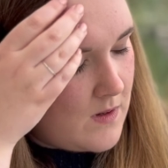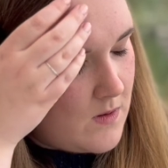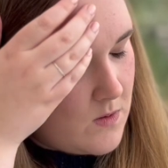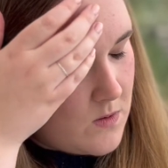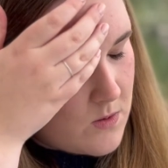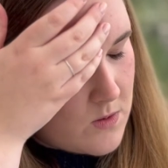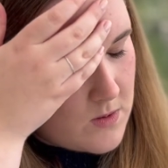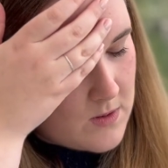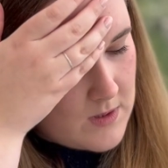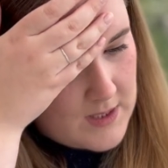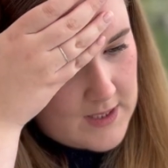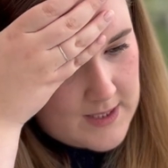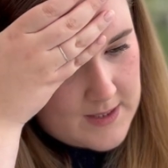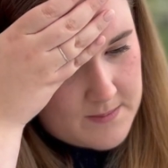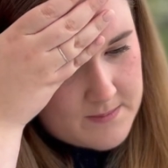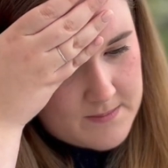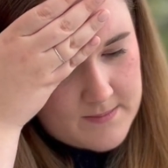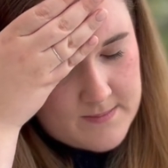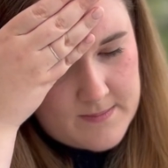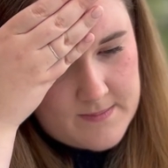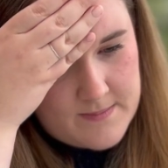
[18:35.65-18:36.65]
all
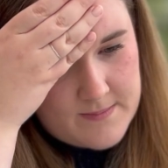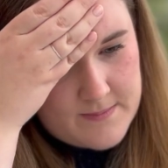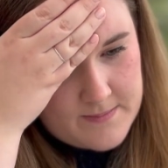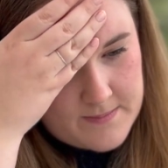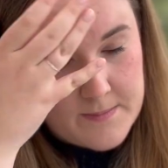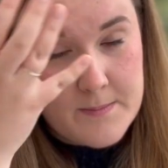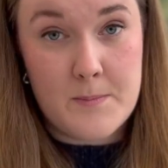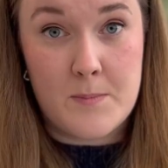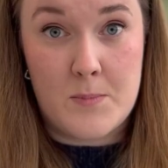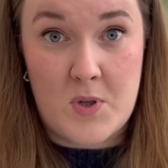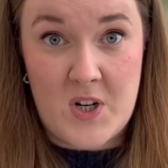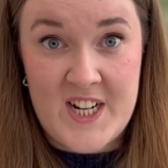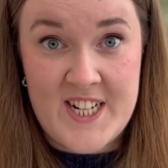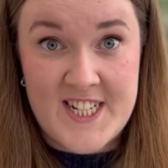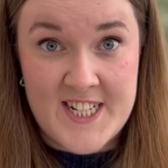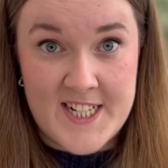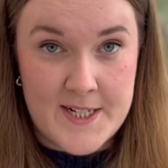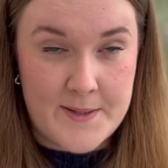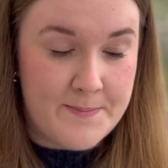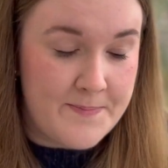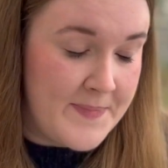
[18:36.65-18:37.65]

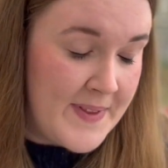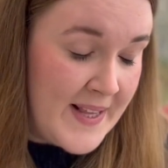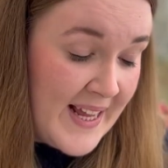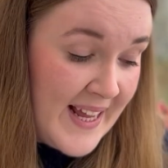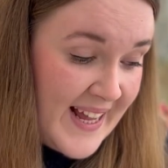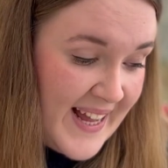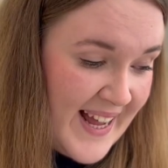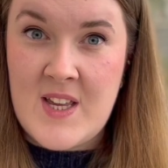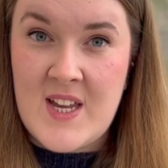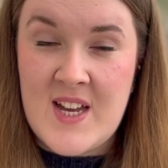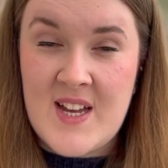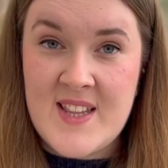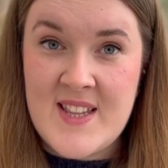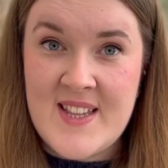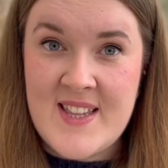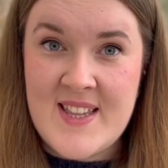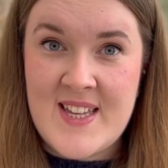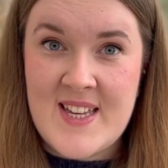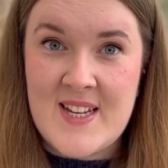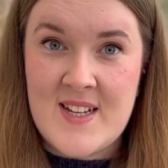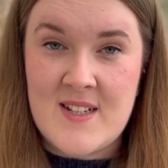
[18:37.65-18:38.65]
braided. The other
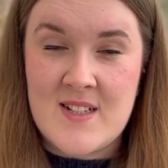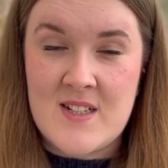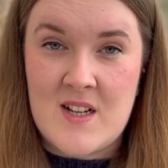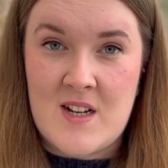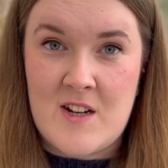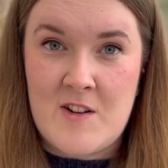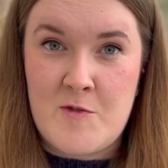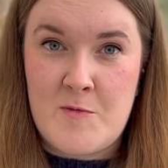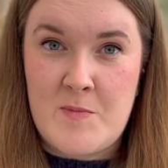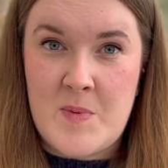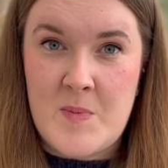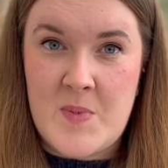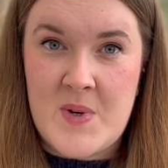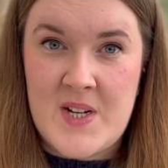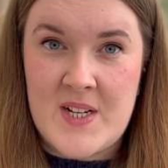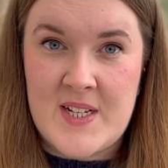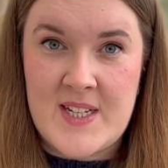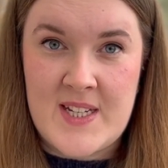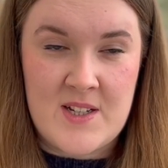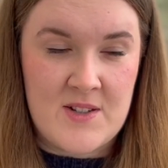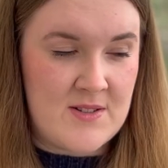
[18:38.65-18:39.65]
things I've been
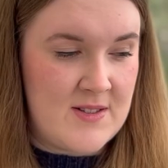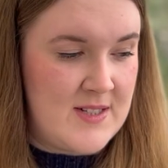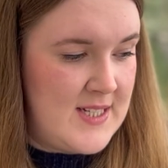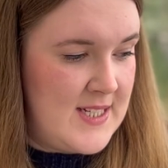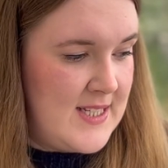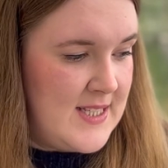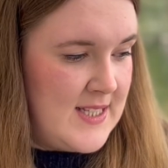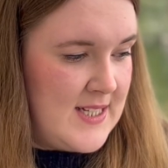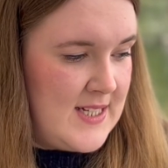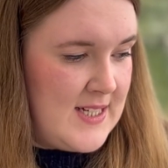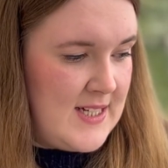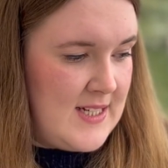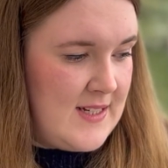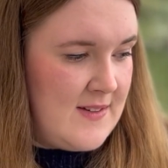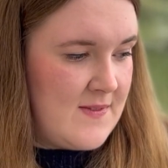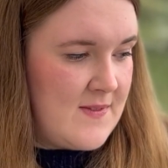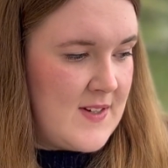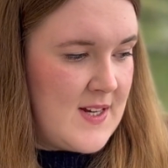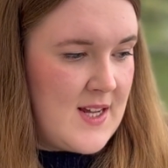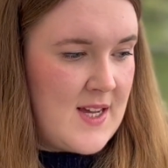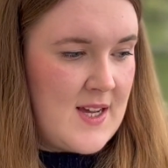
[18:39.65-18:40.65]
working on in the
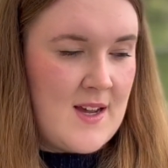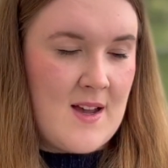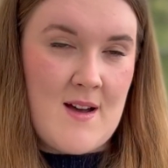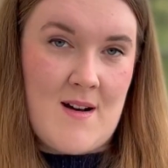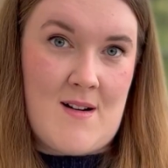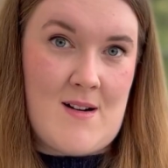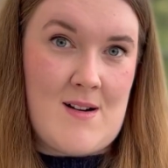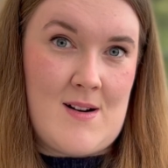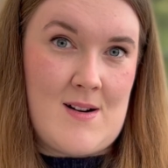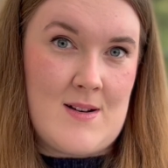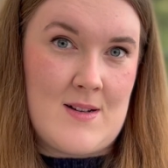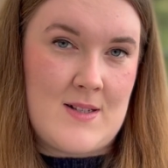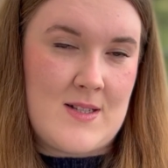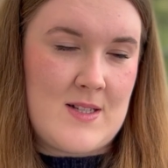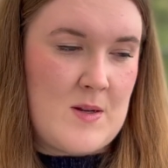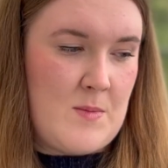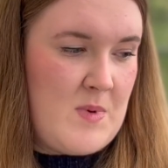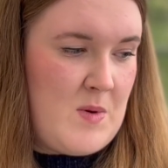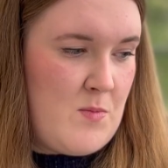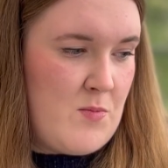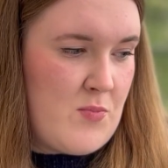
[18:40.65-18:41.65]
evening are
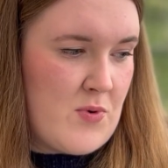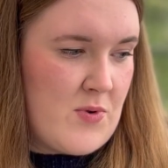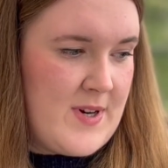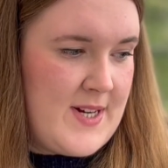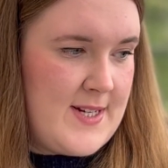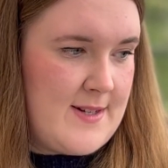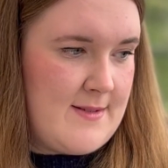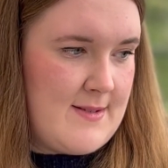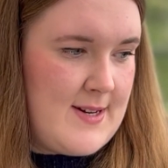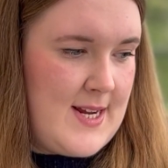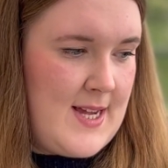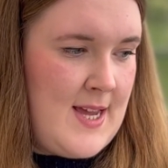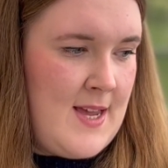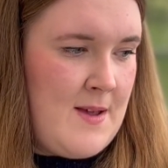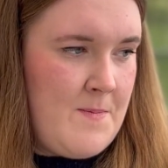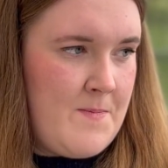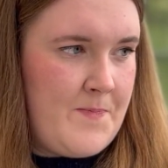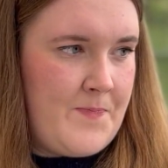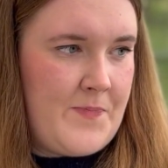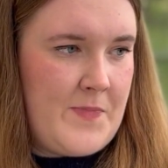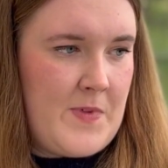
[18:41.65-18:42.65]
some embroidery.
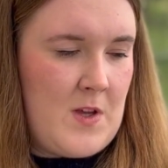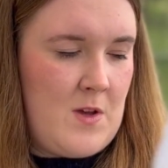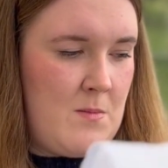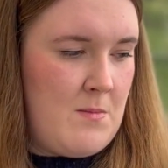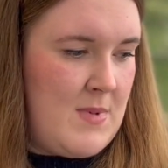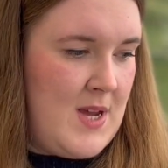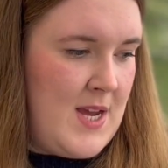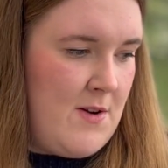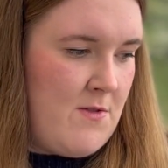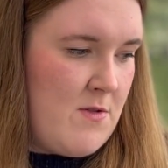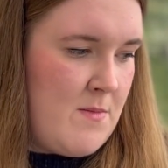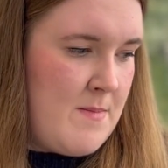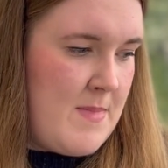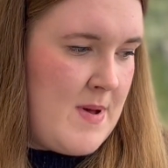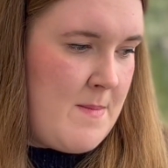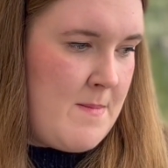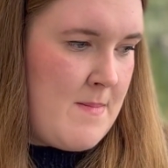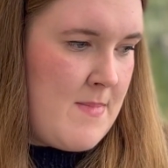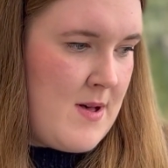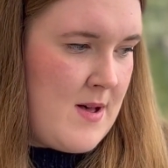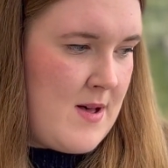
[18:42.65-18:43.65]
You may
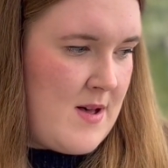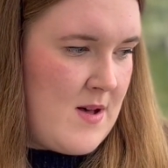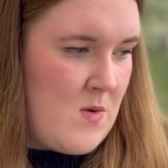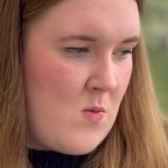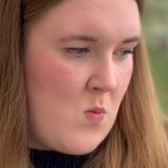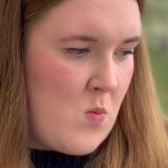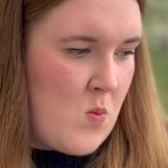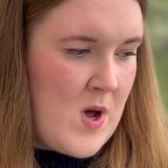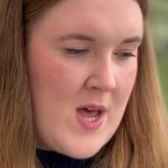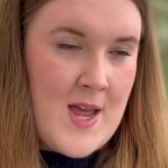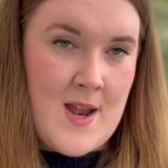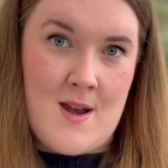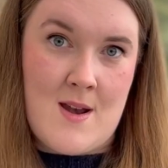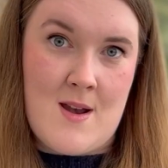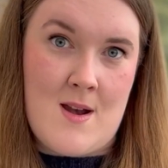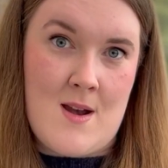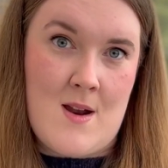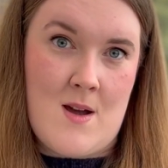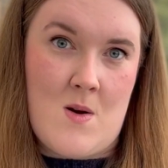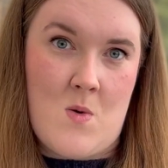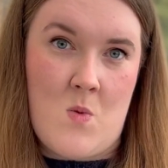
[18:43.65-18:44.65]
remember
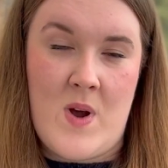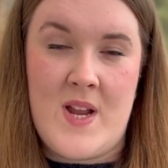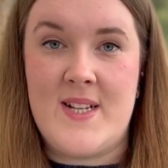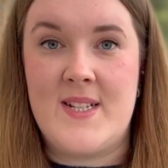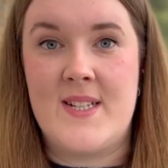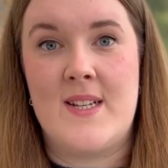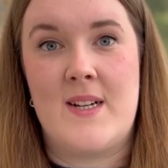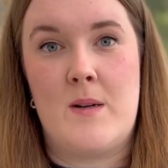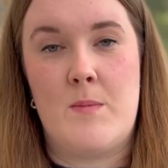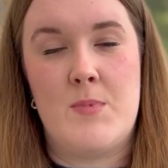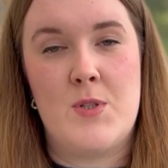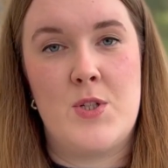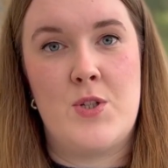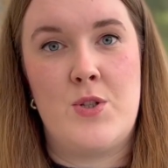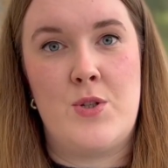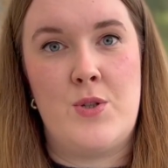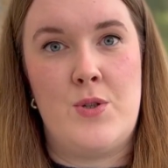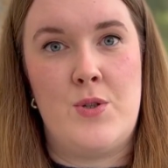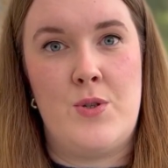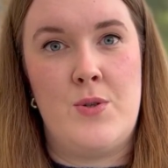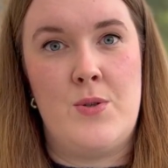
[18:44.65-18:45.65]
when I went up
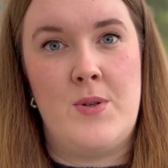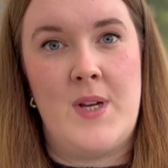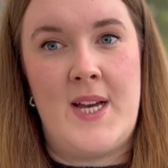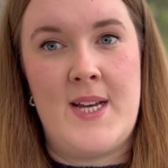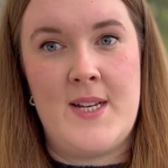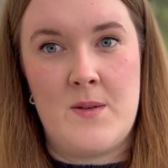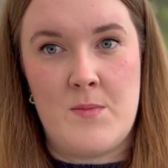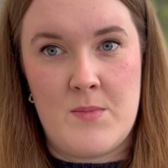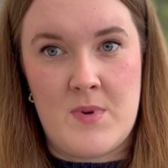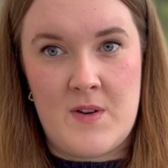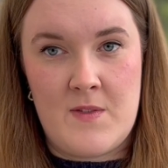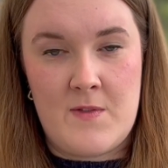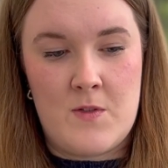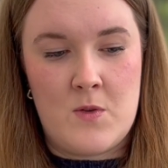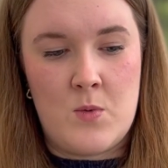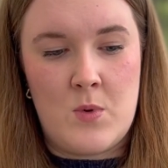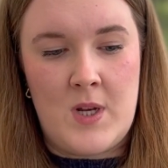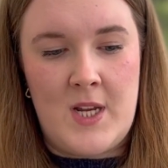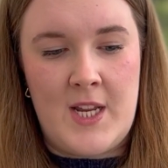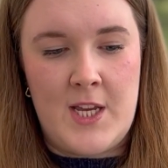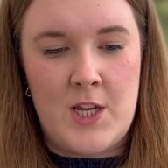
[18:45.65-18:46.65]
to Edinburgh for
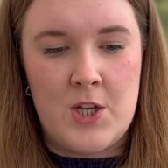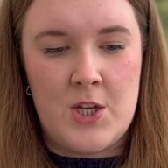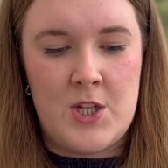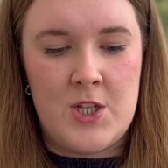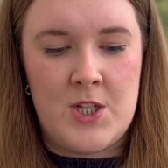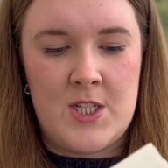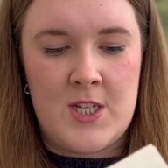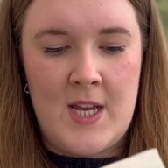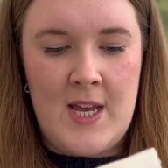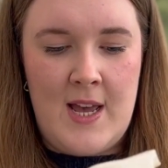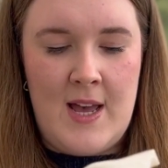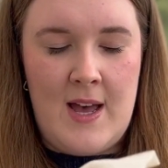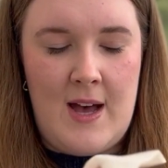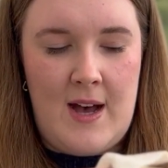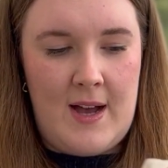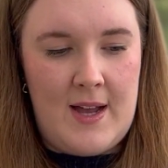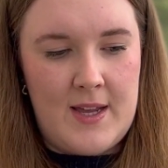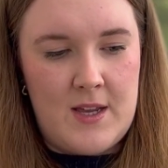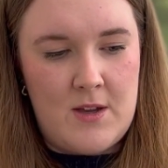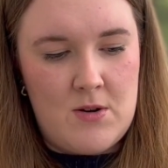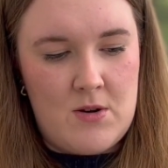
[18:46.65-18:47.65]
Woolly Good,
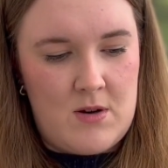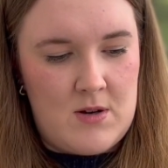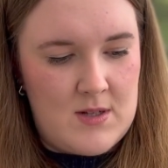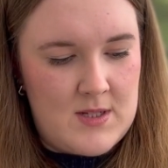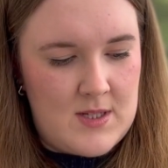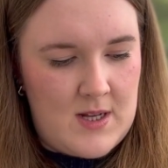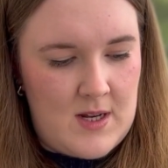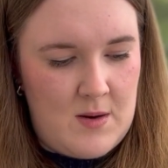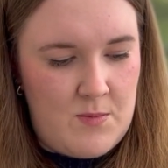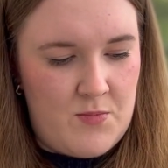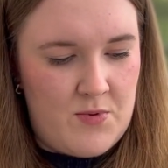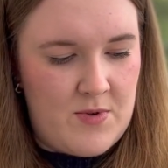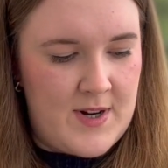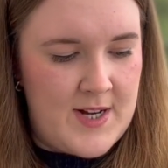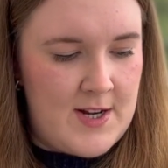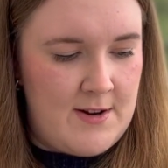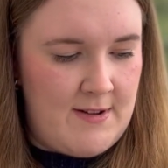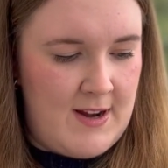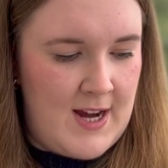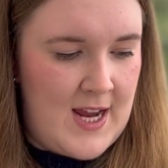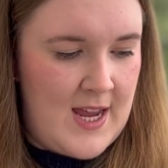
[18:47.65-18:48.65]
I got an
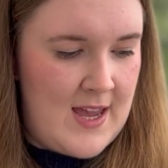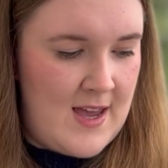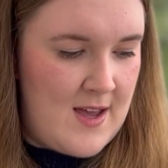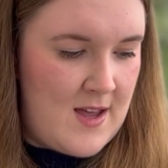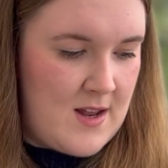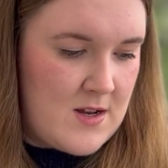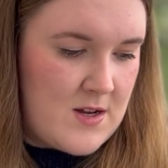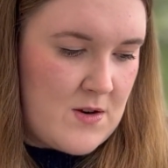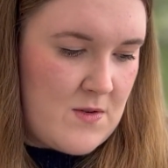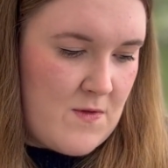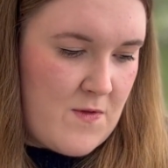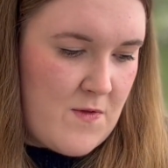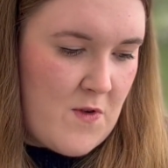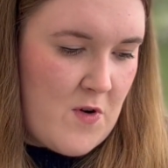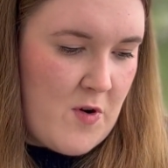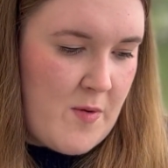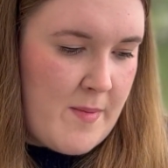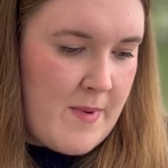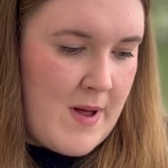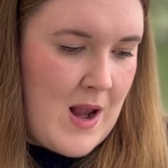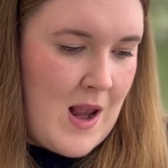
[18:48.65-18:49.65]
embroidery kit
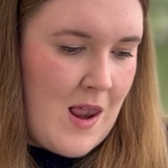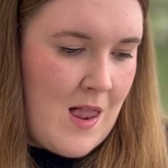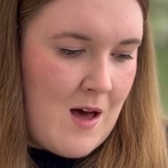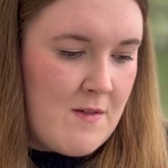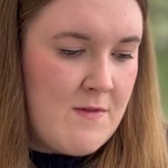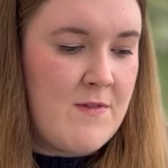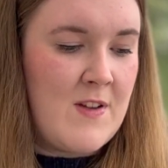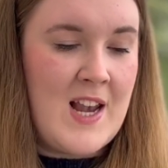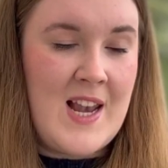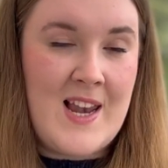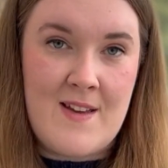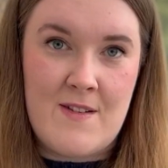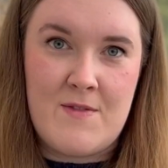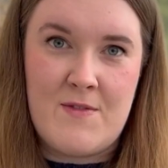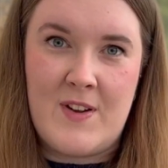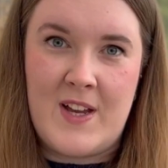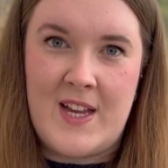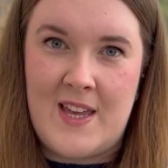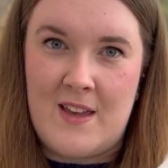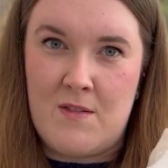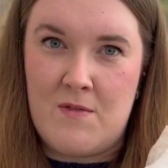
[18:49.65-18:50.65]
from Love, Live,
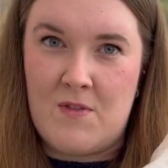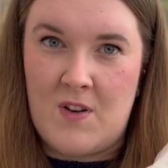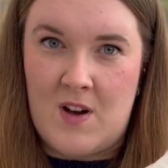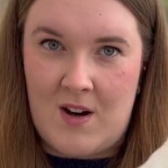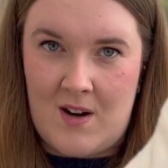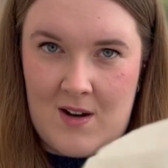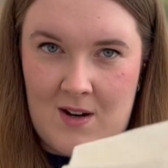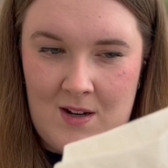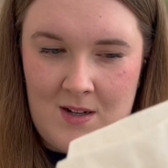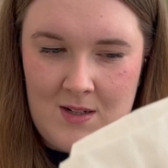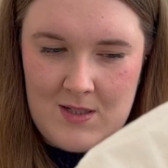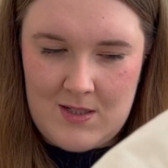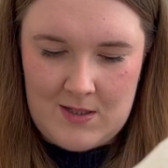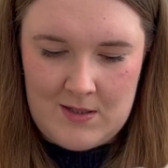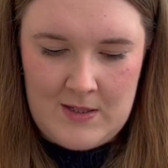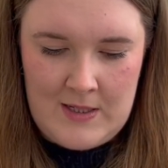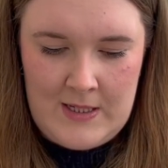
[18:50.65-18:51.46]
Give Art,